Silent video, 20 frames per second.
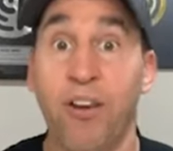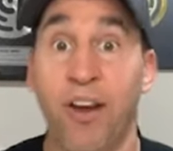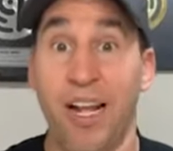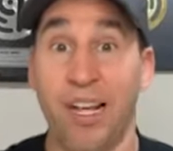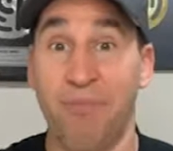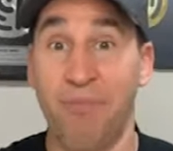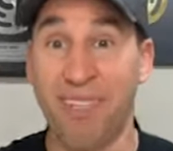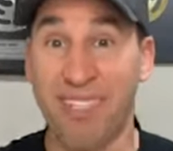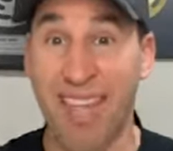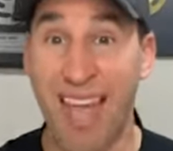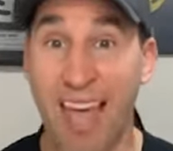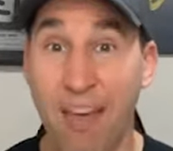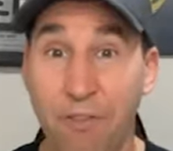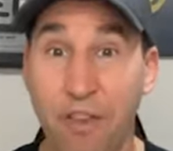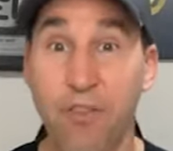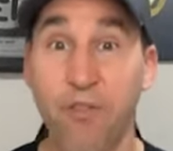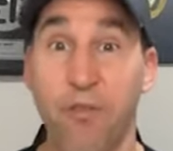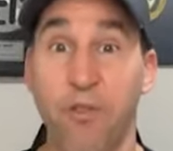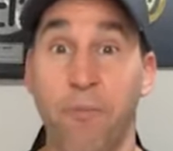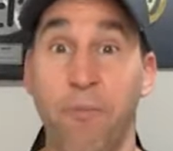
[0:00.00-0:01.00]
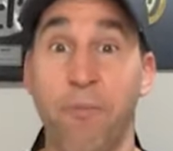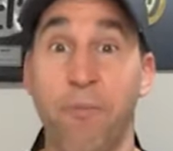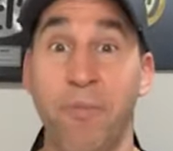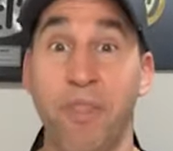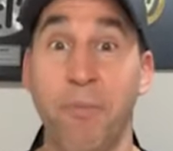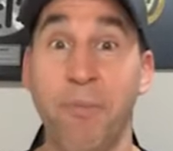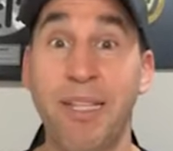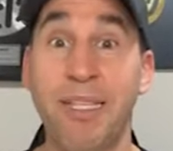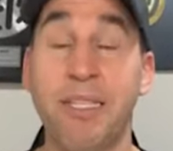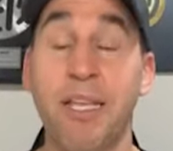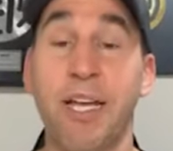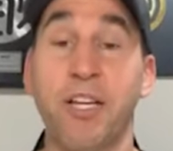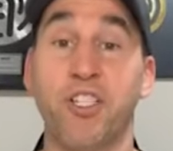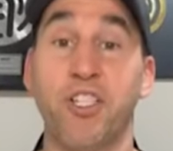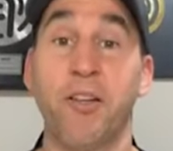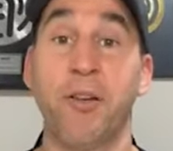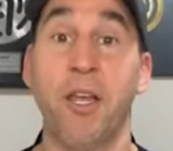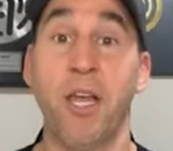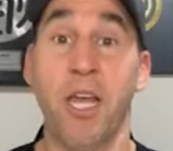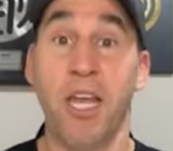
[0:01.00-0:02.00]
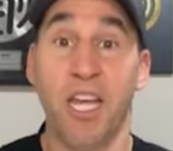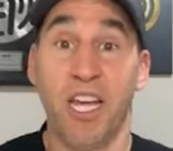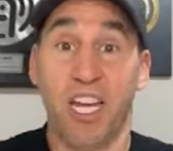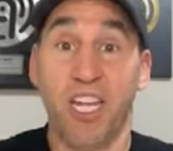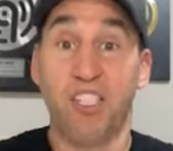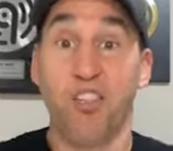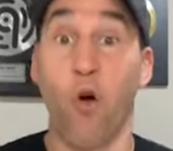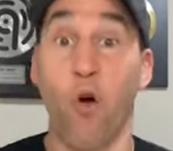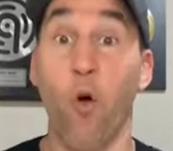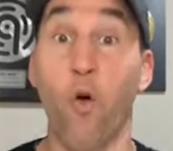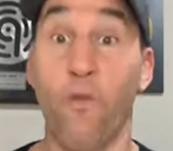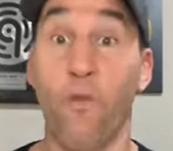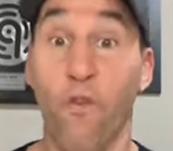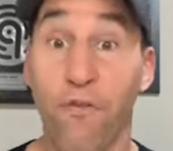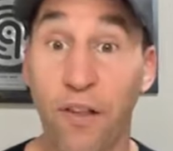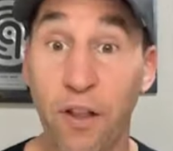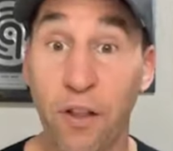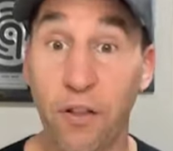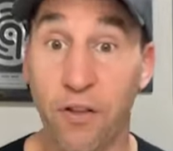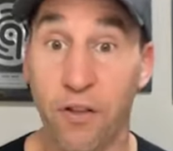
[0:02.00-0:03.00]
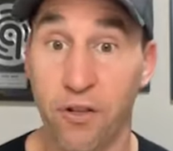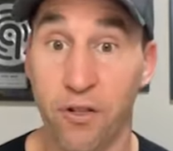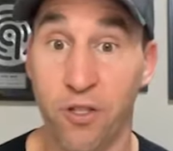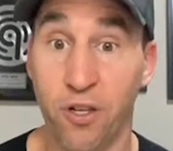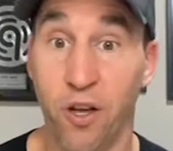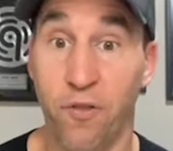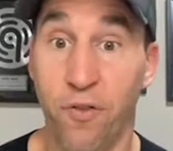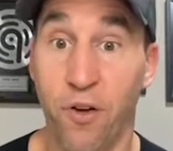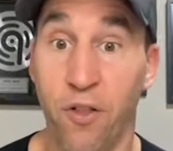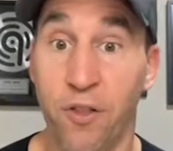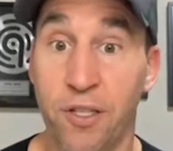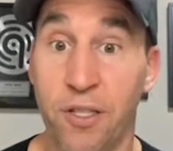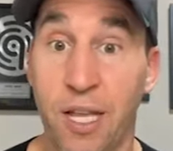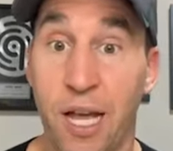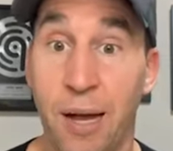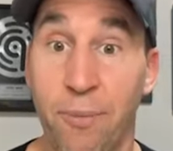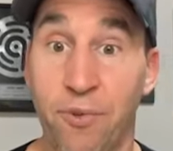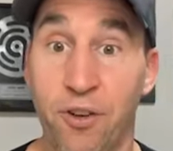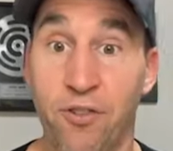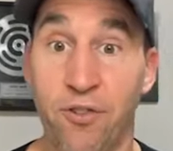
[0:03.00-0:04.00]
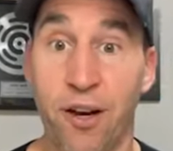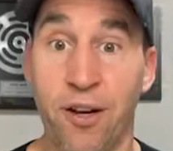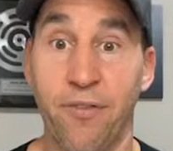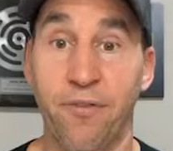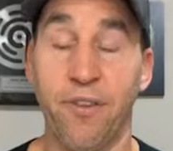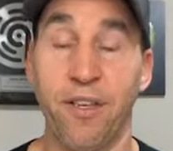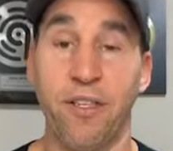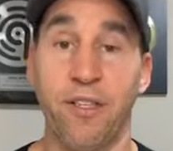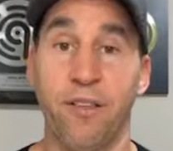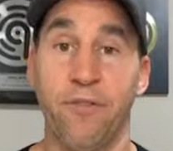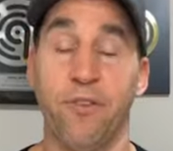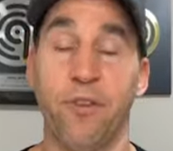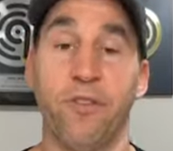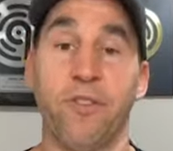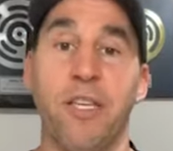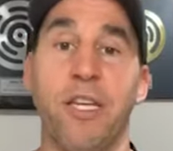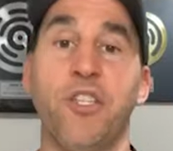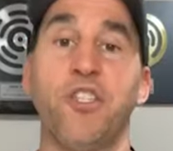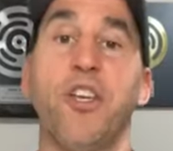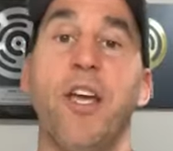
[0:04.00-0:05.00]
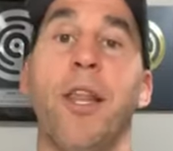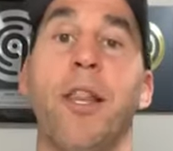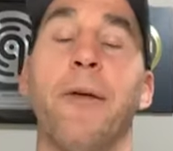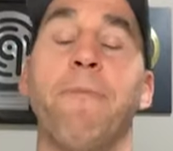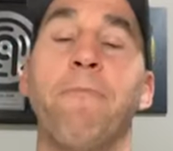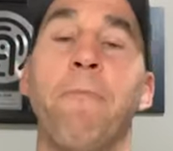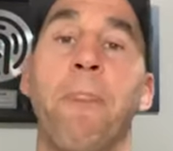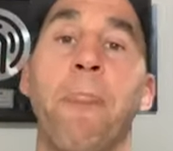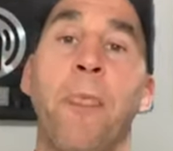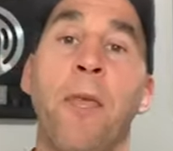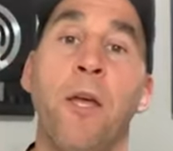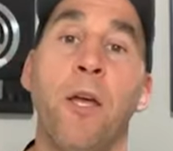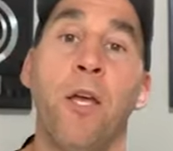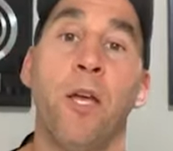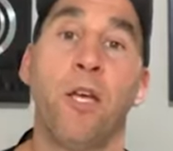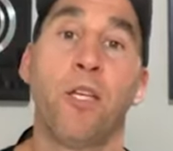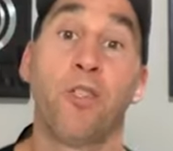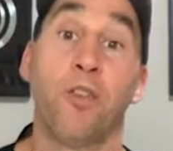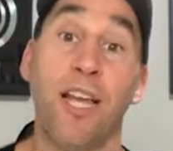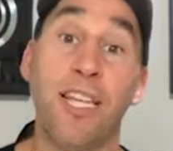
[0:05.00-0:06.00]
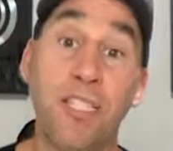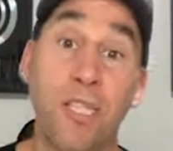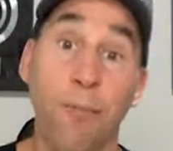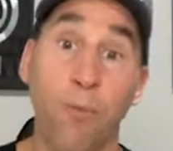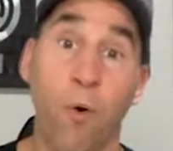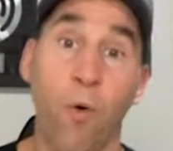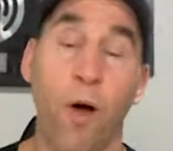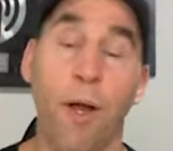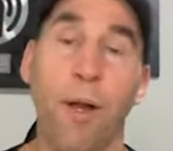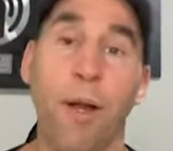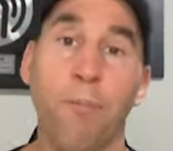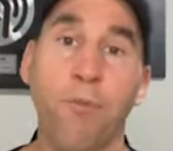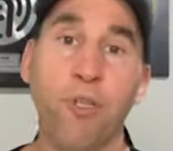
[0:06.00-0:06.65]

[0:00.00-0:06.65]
You're not going to be as heavy through the, the midsection because you're overfilling yourself all the time to try to feel, feel satiated. So that's number one.